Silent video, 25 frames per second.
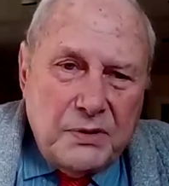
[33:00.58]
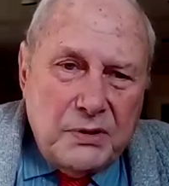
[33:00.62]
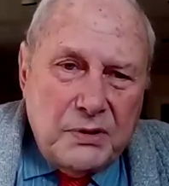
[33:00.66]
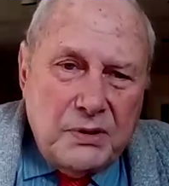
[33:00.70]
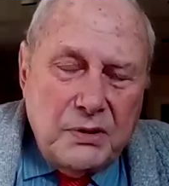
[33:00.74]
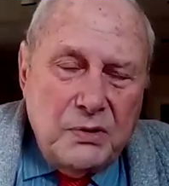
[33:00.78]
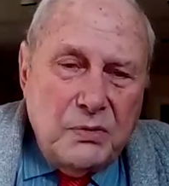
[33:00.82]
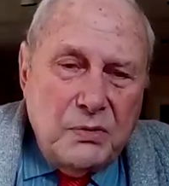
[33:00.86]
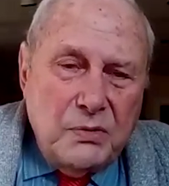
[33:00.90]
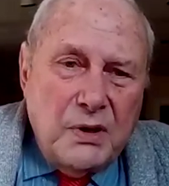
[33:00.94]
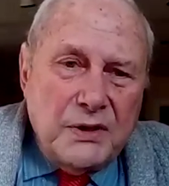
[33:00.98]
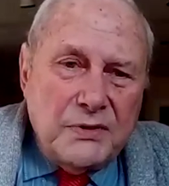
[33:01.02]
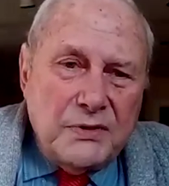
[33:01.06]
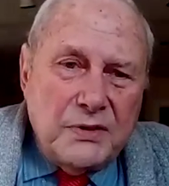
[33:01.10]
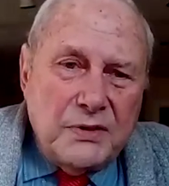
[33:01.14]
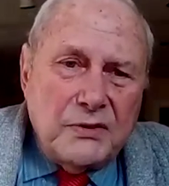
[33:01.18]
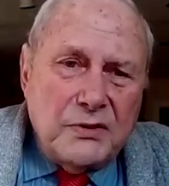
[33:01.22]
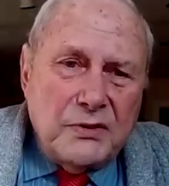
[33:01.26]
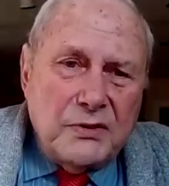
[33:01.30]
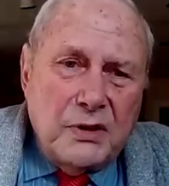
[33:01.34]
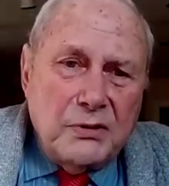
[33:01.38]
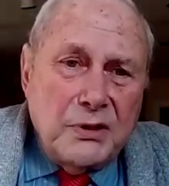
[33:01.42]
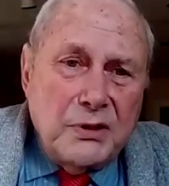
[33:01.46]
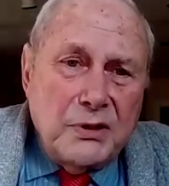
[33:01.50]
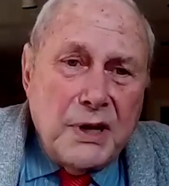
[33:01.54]
of the
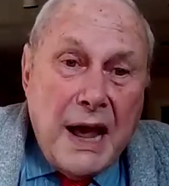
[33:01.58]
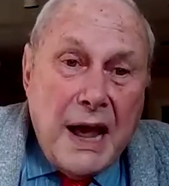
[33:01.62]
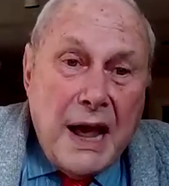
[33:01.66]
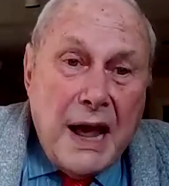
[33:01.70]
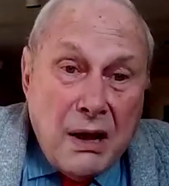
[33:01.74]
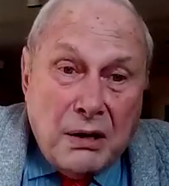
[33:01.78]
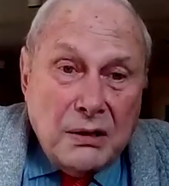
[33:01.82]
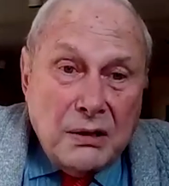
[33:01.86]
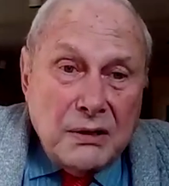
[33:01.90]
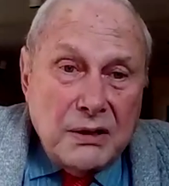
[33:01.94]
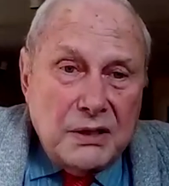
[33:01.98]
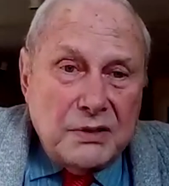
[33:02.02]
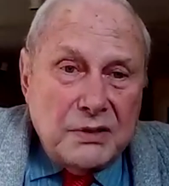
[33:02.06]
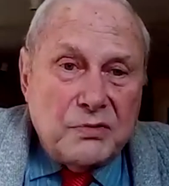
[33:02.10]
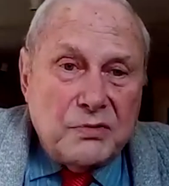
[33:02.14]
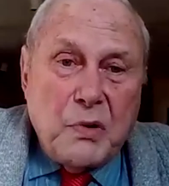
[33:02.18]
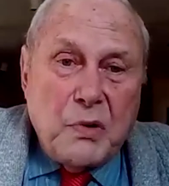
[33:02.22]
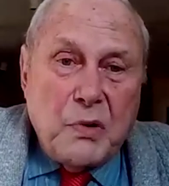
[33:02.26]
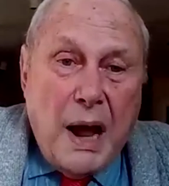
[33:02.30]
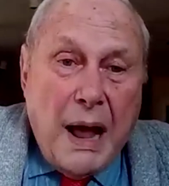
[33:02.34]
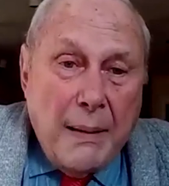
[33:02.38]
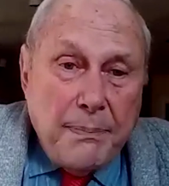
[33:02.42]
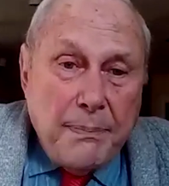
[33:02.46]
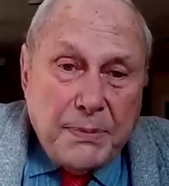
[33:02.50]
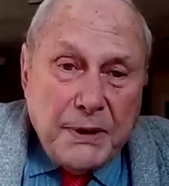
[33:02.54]
USSR. Now it's
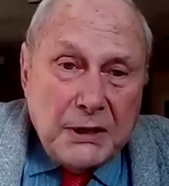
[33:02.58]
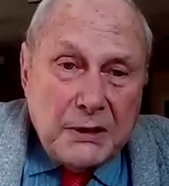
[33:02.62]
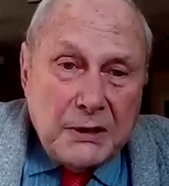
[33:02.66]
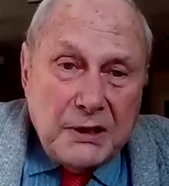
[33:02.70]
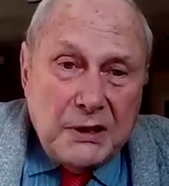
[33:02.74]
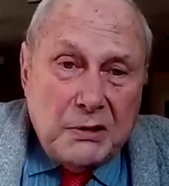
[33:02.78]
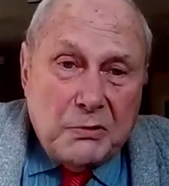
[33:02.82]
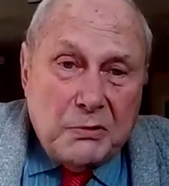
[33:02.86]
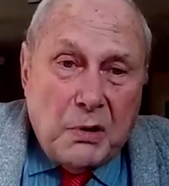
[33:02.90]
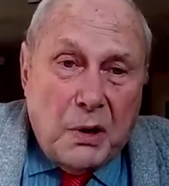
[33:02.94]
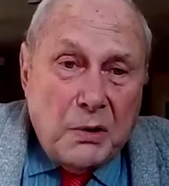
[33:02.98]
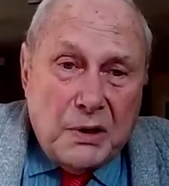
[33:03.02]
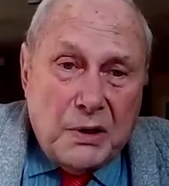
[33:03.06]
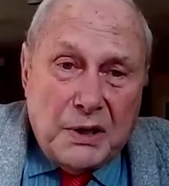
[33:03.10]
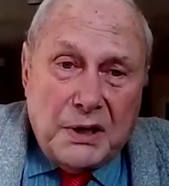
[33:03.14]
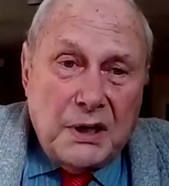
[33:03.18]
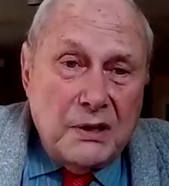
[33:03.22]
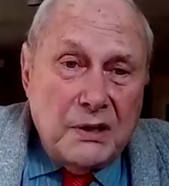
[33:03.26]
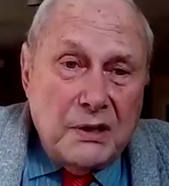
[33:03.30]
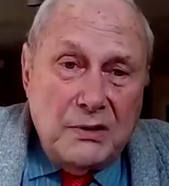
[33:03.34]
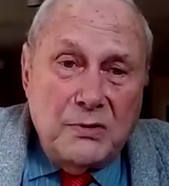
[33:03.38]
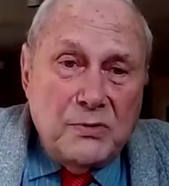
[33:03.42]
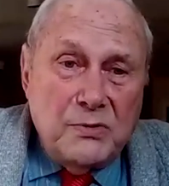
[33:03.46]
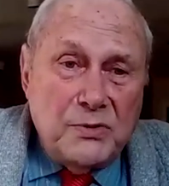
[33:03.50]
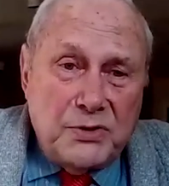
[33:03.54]
rapidly growing,
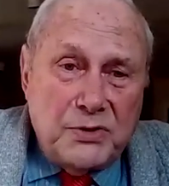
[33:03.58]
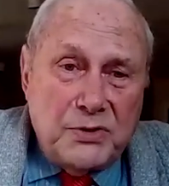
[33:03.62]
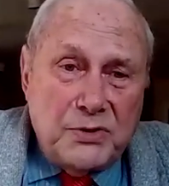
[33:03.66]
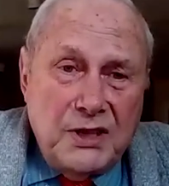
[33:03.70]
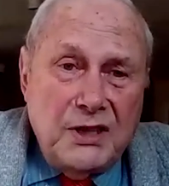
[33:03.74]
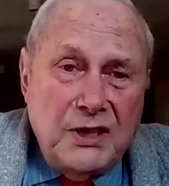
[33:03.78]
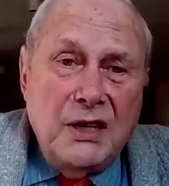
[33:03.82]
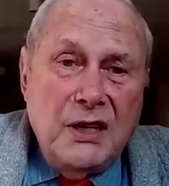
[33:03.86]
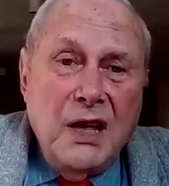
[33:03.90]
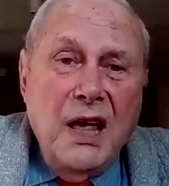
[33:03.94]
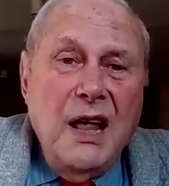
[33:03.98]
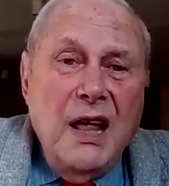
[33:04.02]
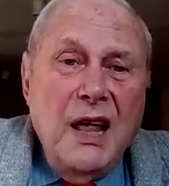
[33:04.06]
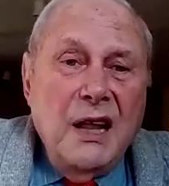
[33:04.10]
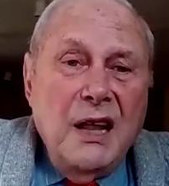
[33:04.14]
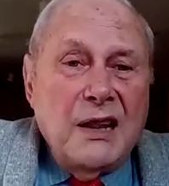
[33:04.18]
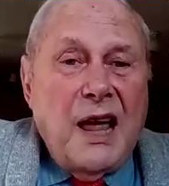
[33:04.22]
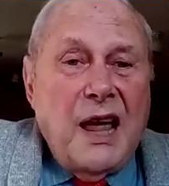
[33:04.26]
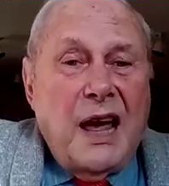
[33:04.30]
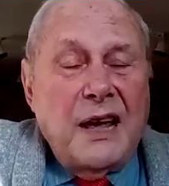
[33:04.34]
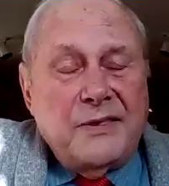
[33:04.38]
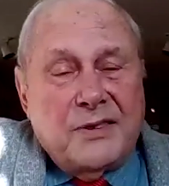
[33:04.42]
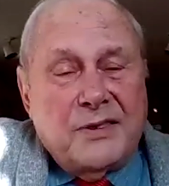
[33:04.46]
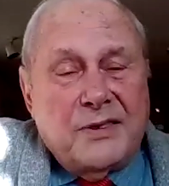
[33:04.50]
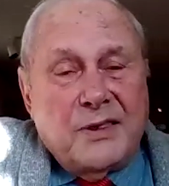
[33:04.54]
and you see
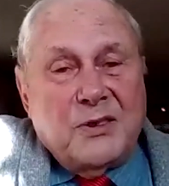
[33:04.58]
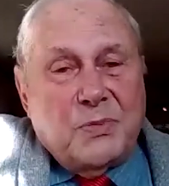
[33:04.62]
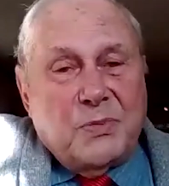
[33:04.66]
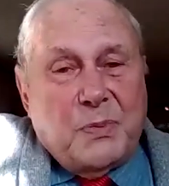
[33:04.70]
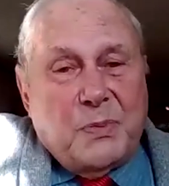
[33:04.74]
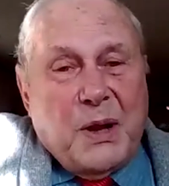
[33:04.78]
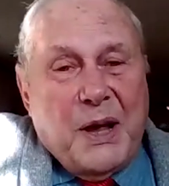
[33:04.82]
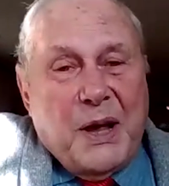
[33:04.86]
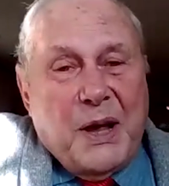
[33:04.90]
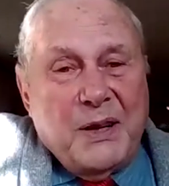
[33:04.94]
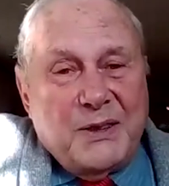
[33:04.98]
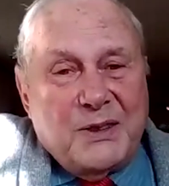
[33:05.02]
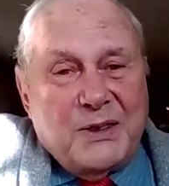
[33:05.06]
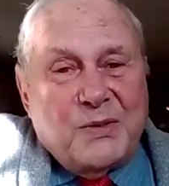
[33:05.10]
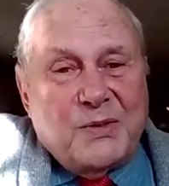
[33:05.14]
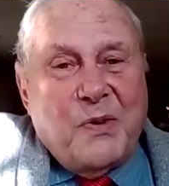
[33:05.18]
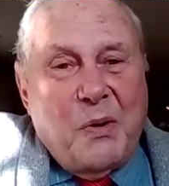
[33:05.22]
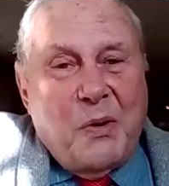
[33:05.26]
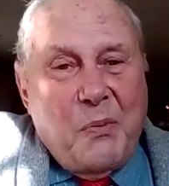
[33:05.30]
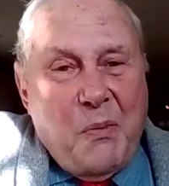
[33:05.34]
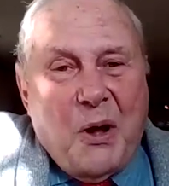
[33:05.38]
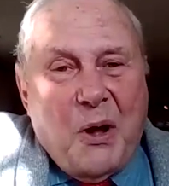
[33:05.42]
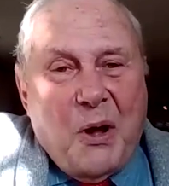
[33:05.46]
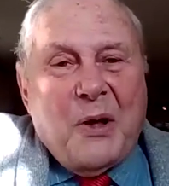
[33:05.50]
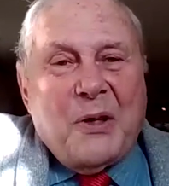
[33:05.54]
license plates
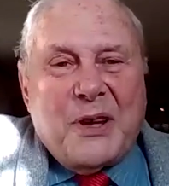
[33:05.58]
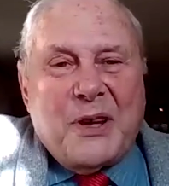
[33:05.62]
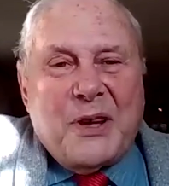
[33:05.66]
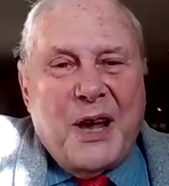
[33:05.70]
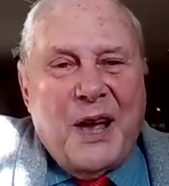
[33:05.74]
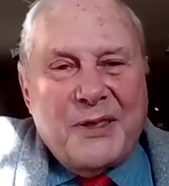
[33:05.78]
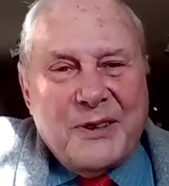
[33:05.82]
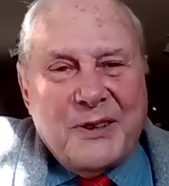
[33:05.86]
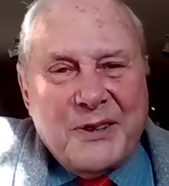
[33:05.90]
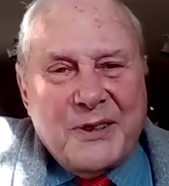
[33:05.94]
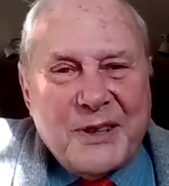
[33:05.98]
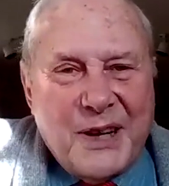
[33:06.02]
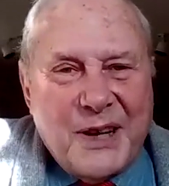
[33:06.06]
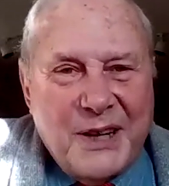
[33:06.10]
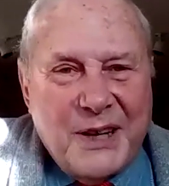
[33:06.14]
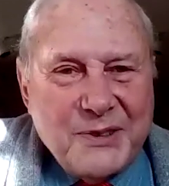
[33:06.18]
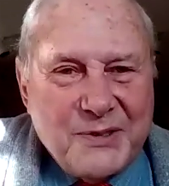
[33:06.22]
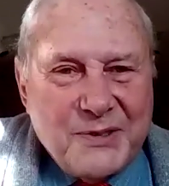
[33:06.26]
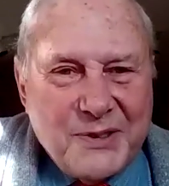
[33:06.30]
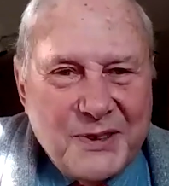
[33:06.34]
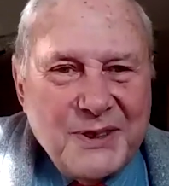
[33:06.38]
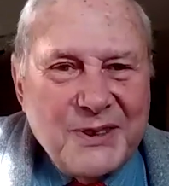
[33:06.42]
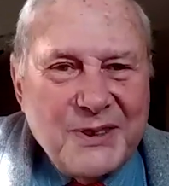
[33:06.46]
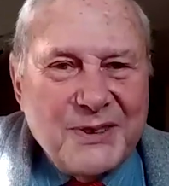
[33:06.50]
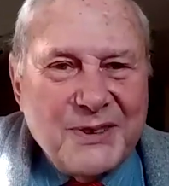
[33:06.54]
from all the other
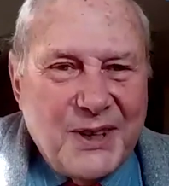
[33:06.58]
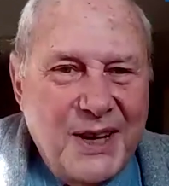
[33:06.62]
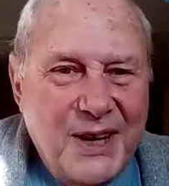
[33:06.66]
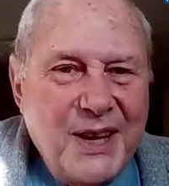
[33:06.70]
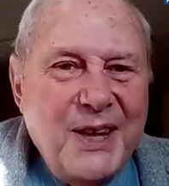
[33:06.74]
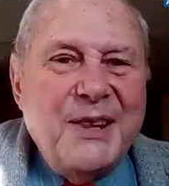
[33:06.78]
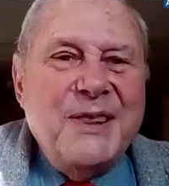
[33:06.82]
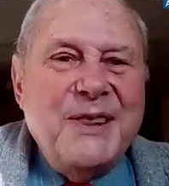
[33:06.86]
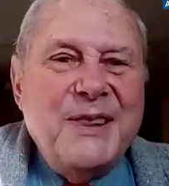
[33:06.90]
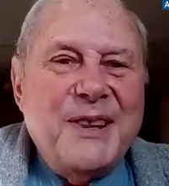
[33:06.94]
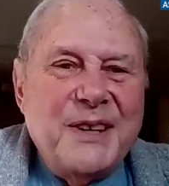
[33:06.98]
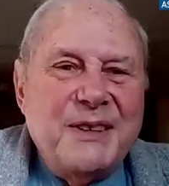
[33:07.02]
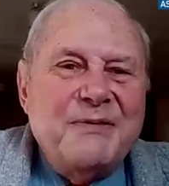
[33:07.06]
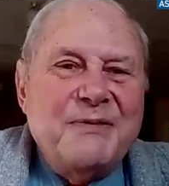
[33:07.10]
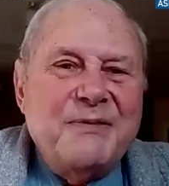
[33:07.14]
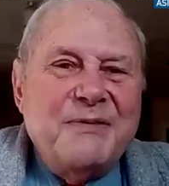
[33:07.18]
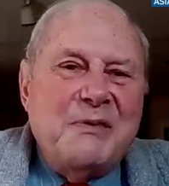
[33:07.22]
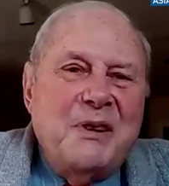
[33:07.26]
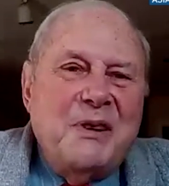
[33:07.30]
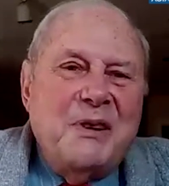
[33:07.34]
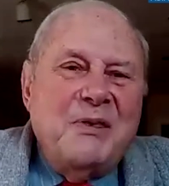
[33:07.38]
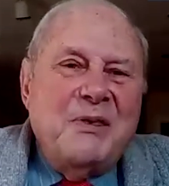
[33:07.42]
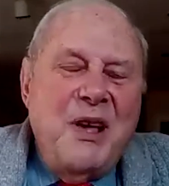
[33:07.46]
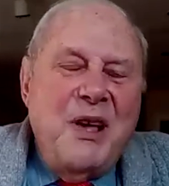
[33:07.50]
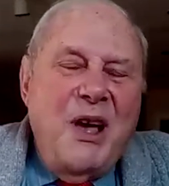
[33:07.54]
countries in
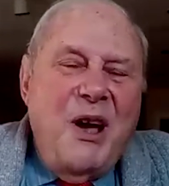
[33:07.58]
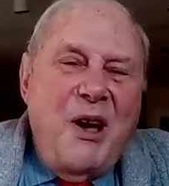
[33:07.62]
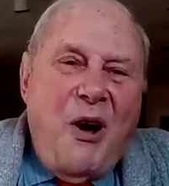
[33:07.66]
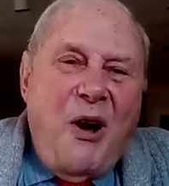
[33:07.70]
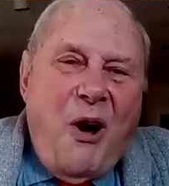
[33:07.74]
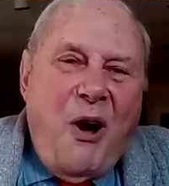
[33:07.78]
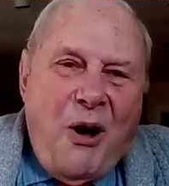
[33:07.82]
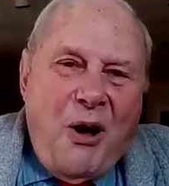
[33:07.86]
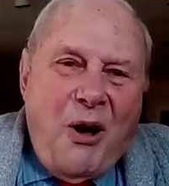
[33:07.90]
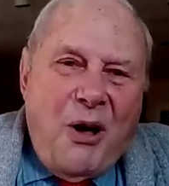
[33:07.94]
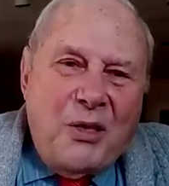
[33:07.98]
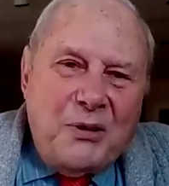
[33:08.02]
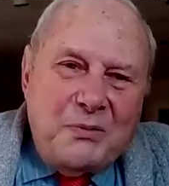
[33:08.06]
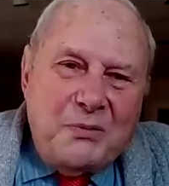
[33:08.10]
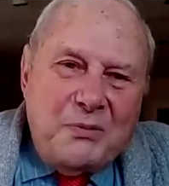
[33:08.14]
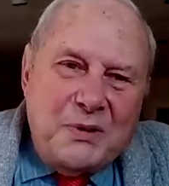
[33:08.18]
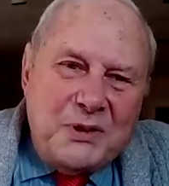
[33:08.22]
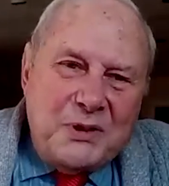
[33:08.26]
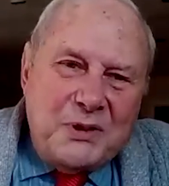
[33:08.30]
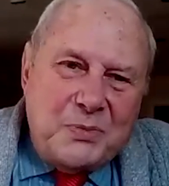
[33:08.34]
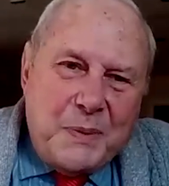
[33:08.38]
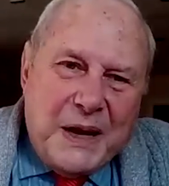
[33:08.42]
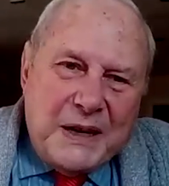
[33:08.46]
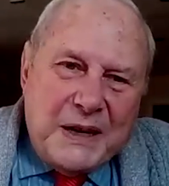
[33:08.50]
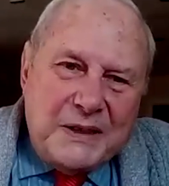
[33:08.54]
all the
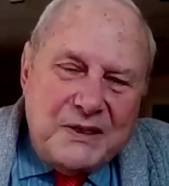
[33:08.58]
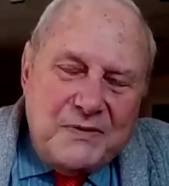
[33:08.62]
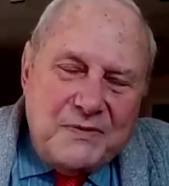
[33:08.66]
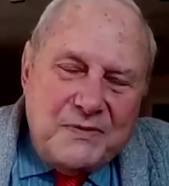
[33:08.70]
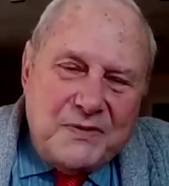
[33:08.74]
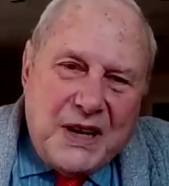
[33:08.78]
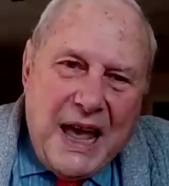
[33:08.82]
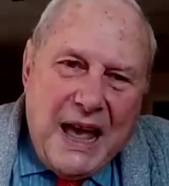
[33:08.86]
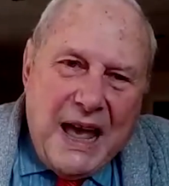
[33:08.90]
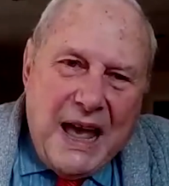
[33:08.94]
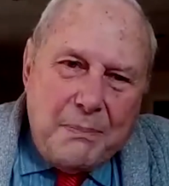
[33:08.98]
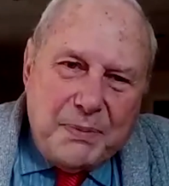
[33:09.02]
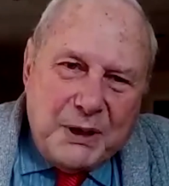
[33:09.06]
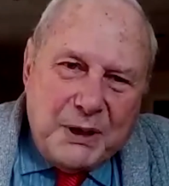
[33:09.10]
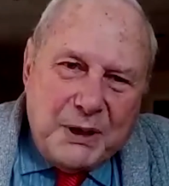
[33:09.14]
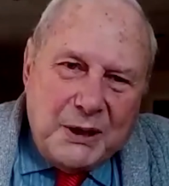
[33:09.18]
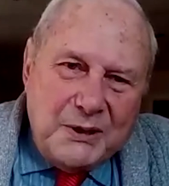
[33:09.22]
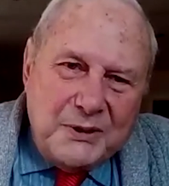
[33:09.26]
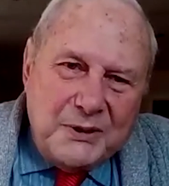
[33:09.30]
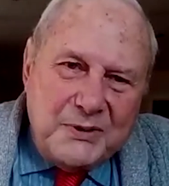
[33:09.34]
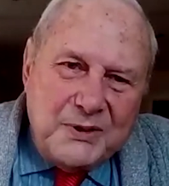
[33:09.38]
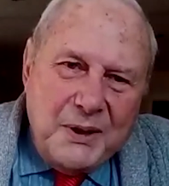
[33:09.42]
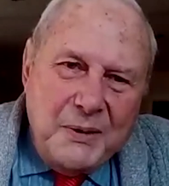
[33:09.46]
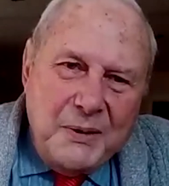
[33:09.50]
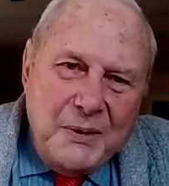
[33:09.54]
respective
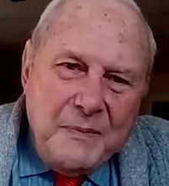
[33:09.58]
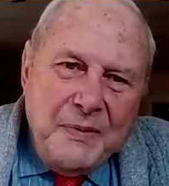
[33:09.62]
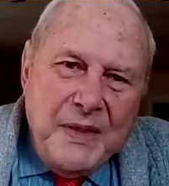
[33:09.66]
capitals.